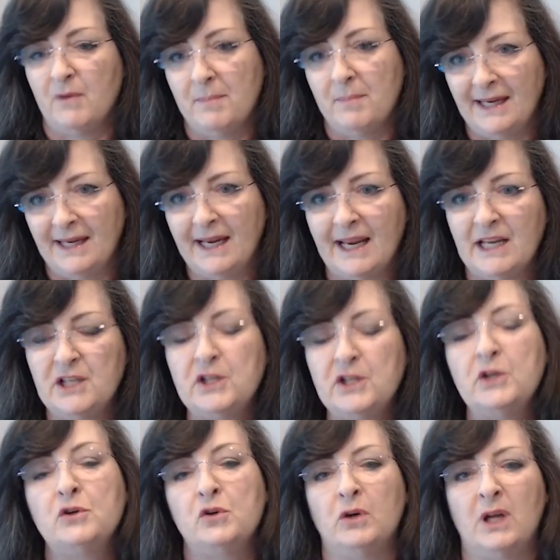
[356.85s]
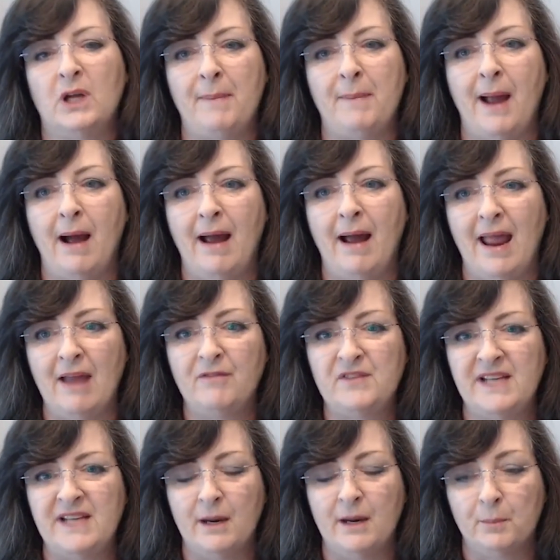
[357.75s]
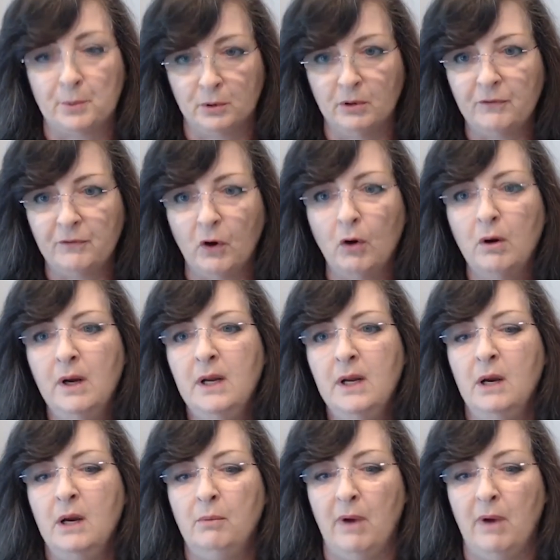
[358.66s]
So for medication, talk about FDA approval.